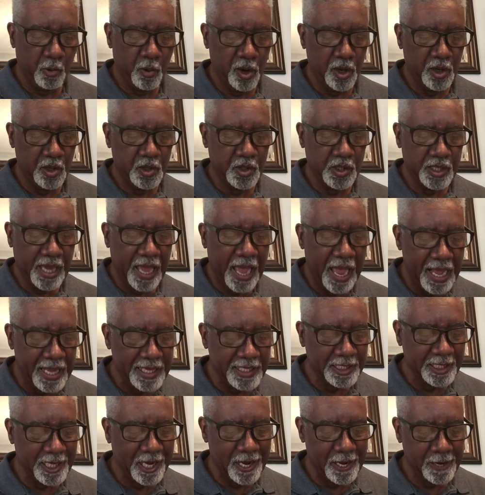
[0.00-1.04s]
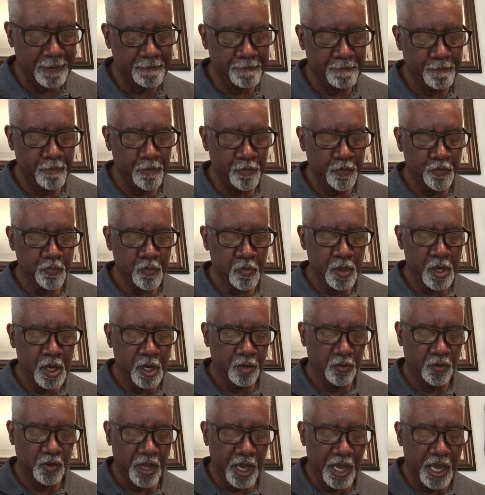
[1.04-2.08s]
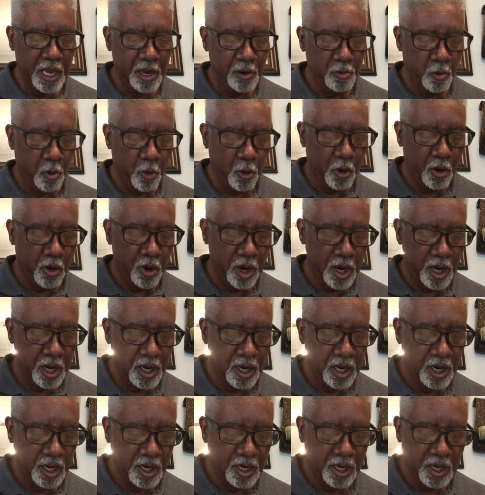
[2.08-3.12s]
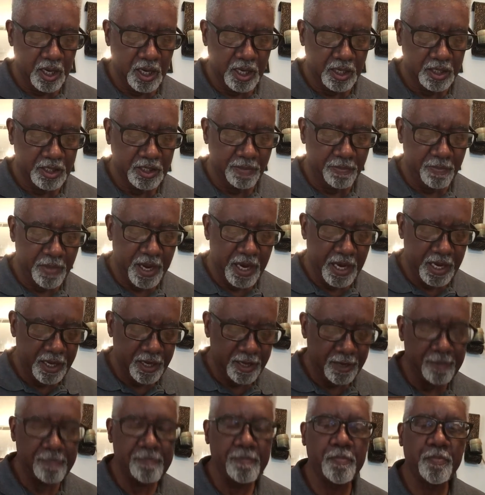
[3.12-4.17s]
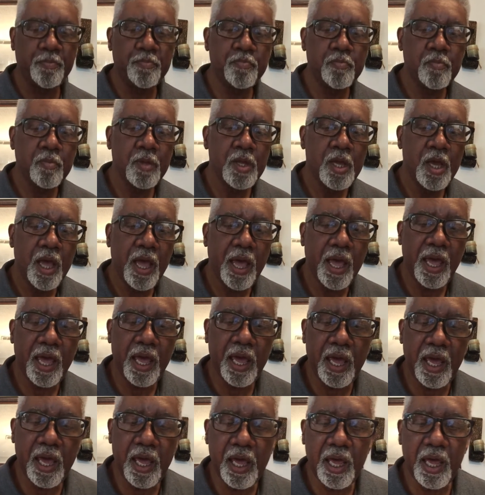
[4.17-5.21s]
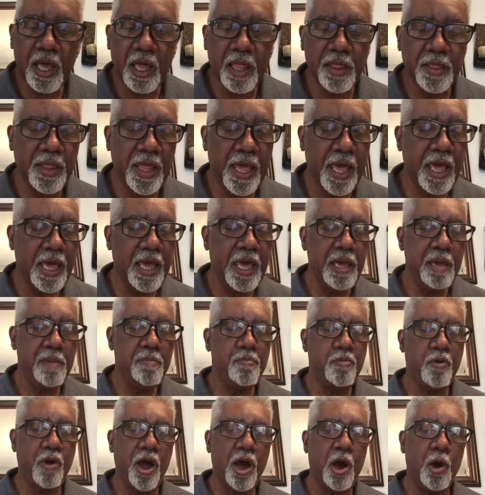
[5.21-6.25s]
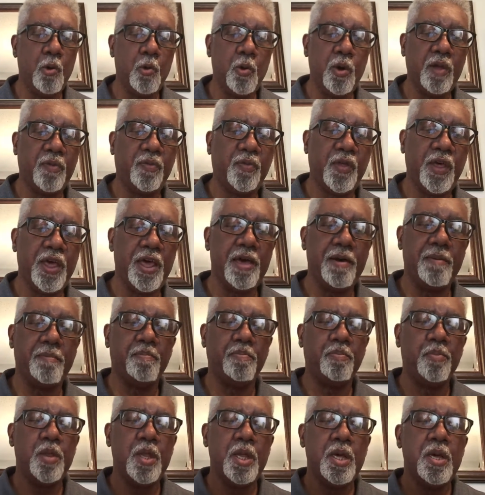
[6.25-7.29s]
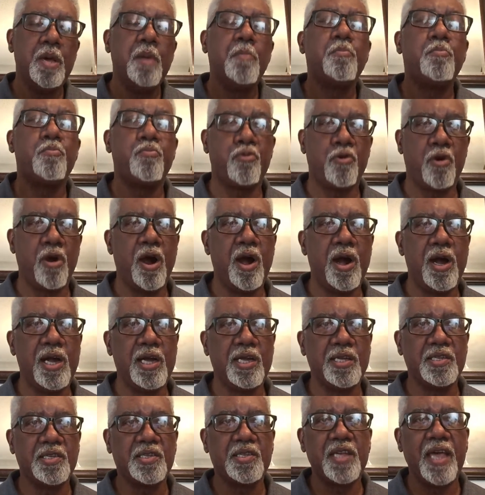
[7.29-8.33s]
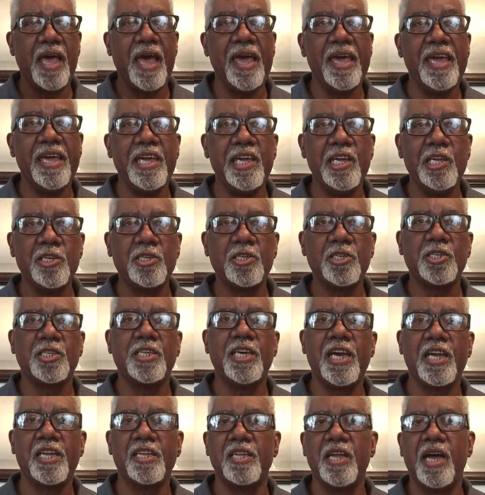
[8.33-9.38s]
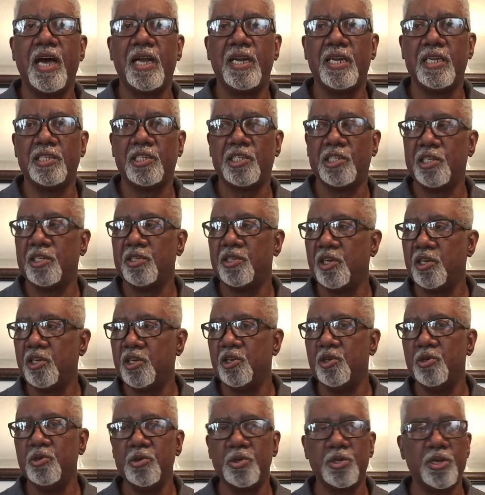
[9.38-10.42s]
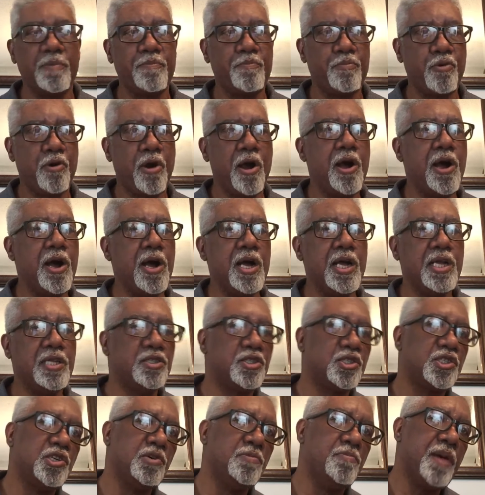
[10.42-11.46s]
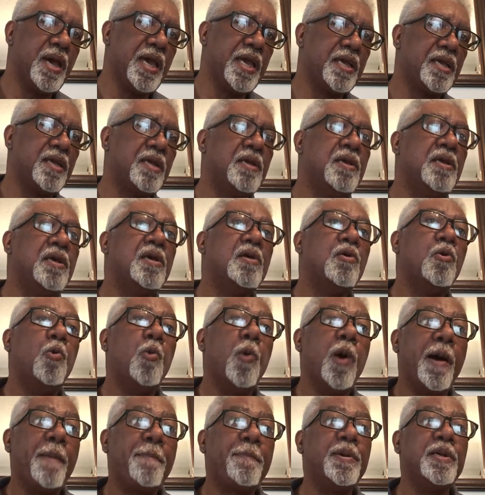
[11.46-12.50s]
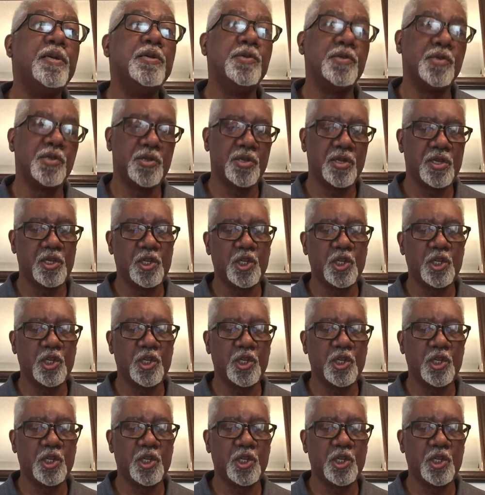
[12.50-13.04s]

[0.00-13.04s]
was the Hyksos. They were Semitic, and they brought with them Bronze Age technology, the use of bronze to make weapons,